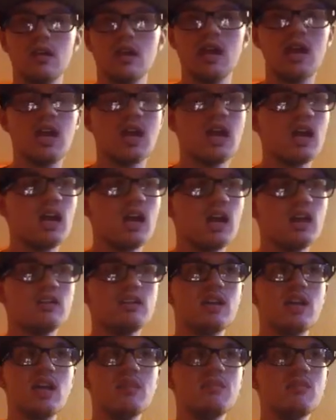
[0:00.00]
And
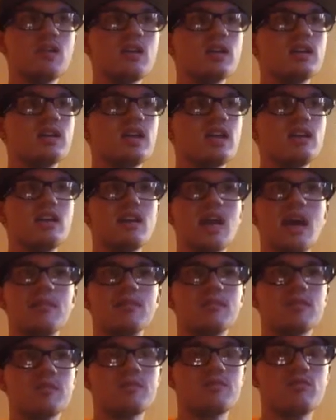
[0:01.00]
Damien
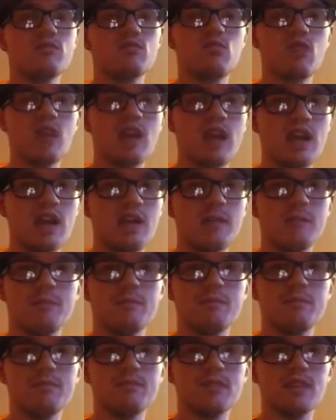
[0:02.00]
kidnapped Ray,
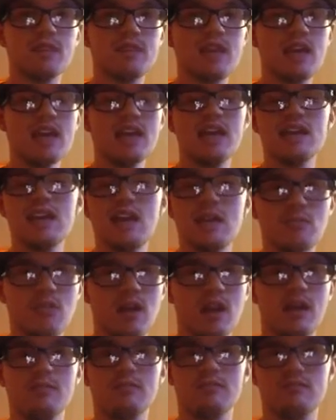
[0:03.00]
and they kidnapped
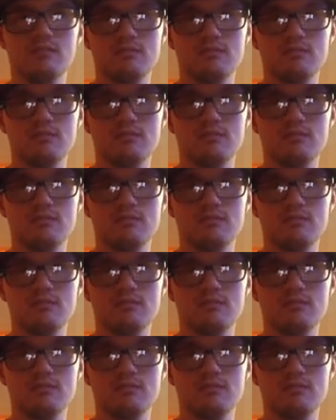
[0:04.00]
Ray.